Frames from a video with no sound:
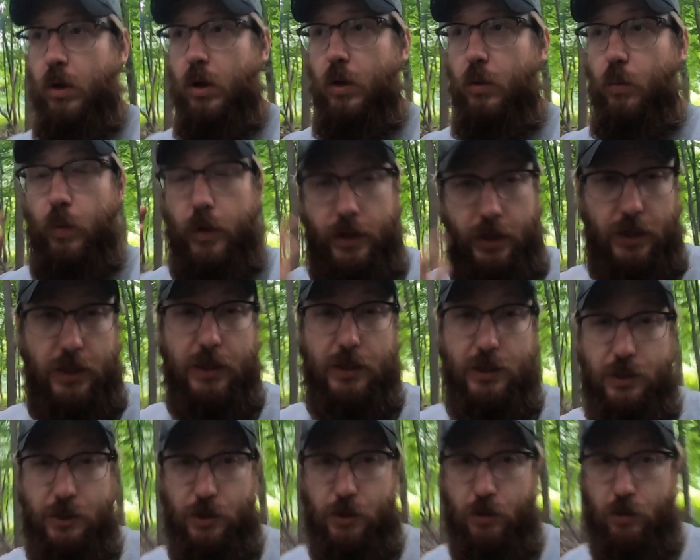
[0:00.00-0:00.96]
what you need to
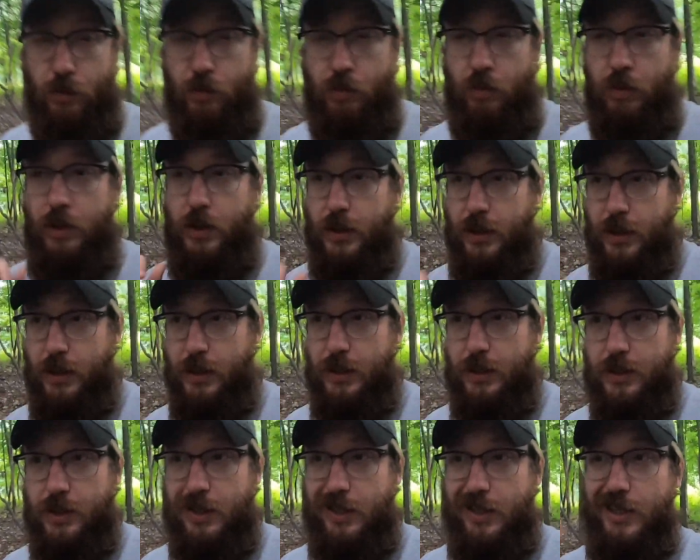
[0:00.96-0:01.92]
do
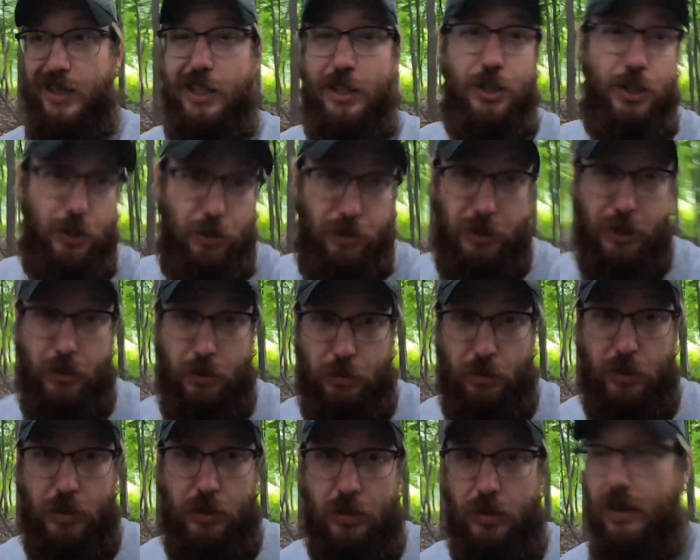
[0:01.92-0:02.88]
is you need to shoot a
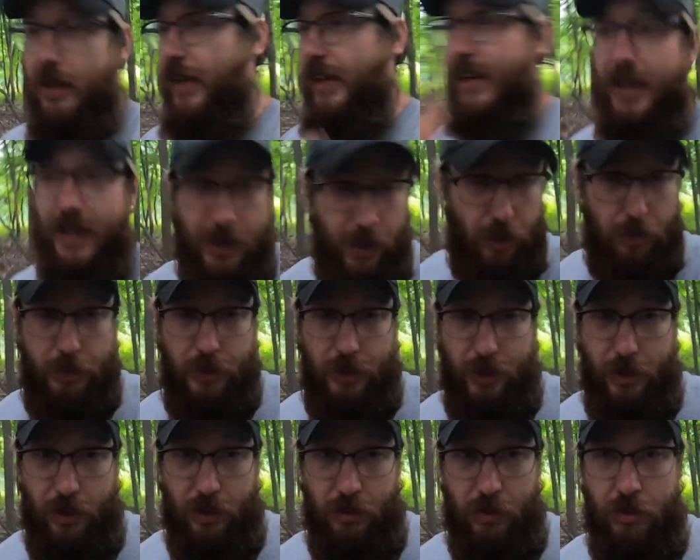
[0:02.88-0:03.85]
goose. I can't help you
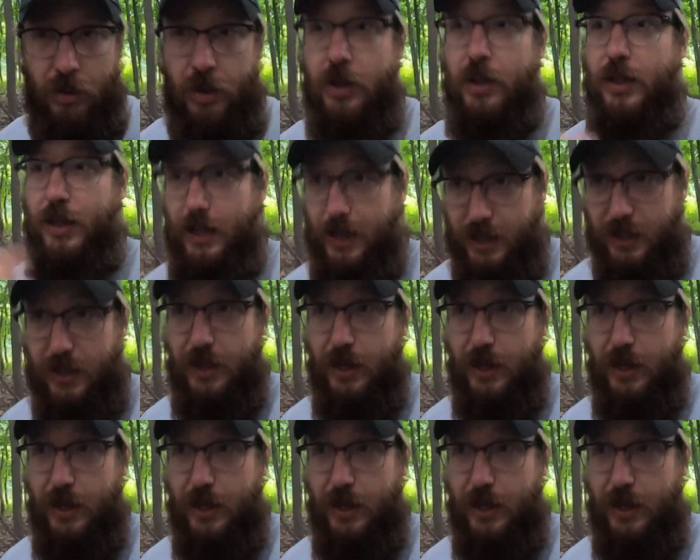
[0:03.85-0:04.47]
there. You need to get